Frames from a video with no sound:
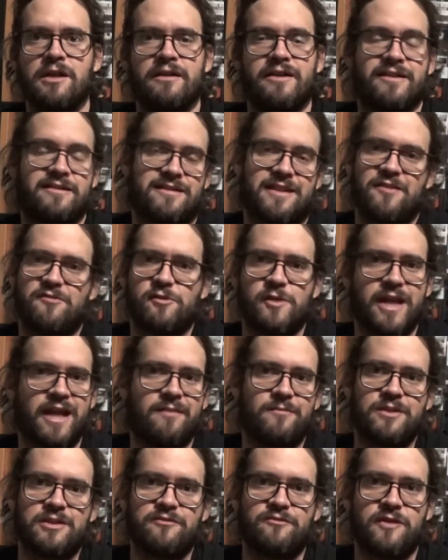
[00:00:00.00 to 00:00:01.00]
It's definitely
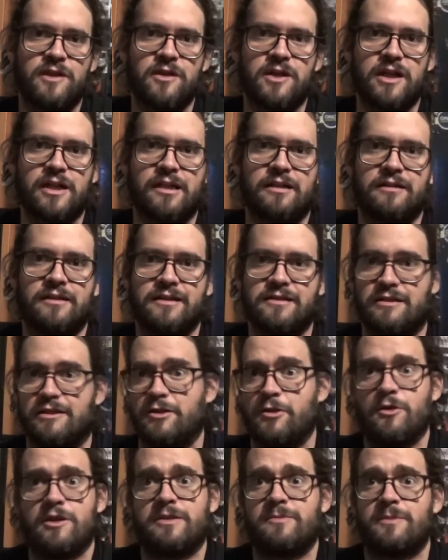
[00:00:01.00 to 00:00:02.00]
atmospheric. Is it a
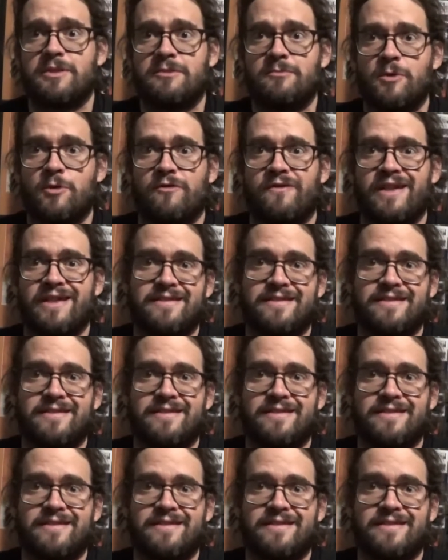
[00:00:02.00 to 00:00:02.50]
Christmas movie?